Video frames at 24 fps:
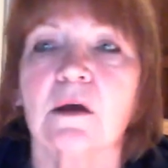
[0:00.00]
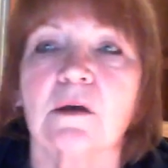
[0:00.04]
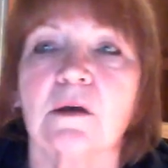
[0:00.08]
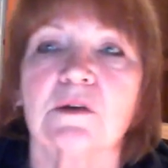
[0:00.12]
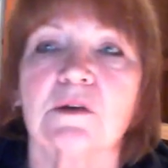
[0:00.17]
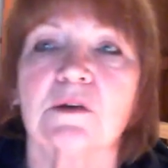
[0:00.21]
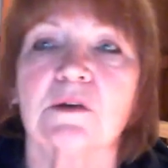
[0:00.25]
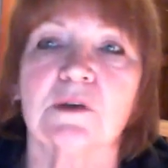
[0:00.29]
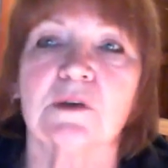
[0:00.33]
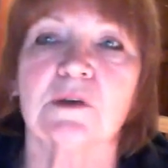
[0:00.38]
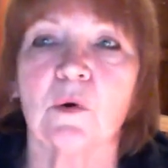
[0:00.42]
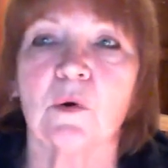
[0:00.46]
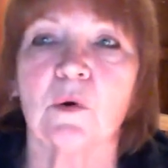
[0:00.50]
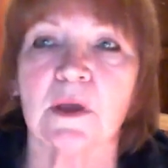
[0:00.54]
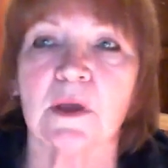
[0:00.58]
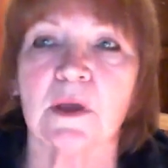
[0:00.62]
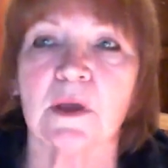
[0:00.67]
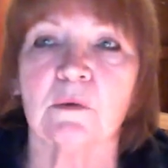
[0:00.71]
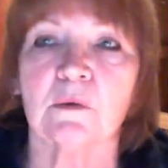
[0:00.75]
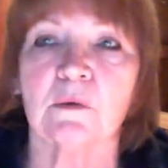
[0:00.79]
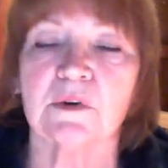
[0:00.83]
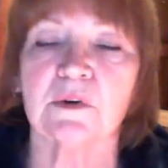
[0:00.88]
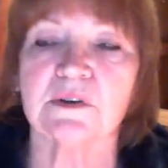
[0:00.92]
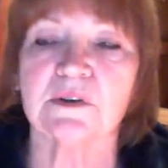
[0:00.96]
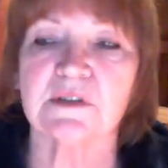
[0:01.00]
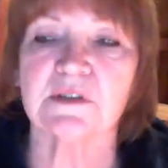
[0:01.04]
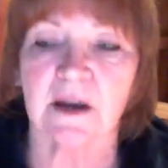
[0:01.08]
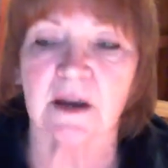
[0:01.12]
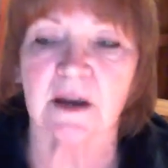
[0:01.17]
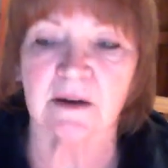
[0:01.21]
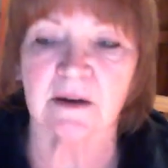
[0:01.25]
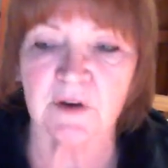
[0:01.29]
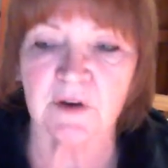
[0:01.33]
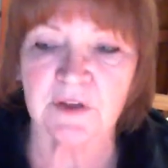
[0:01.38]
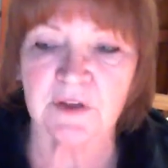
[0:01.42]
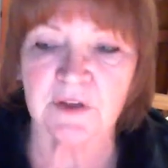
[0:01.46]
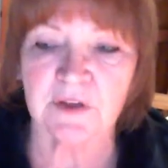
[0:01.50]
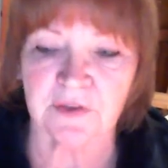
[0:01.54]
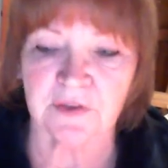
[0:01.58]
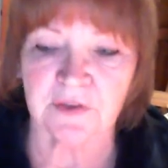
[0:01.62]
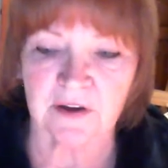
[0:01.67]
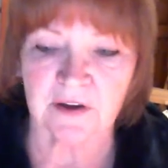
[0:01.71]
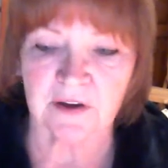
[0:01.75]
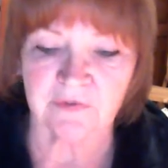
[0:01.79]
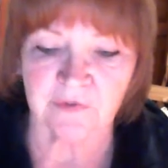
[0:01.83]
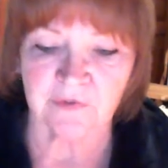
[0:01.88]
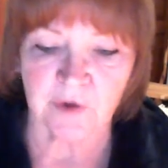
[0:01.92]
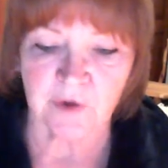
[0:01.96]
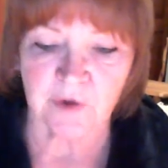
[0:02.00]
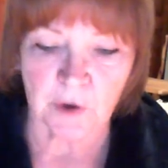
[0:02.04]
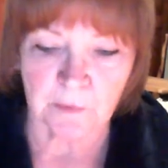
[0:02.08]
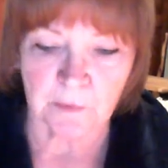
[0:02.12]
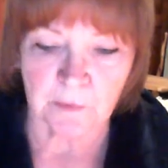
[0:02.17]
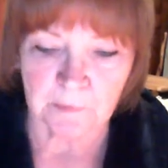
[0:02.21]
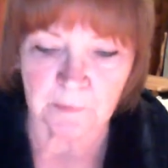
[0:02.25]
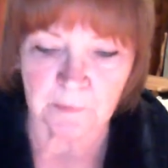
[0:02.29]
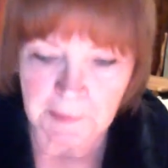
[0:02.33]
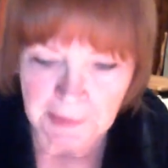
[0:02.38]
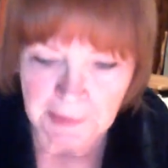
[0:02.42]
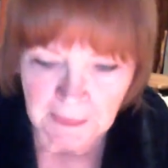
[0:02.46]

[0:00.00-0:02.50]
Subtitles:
So it was everything from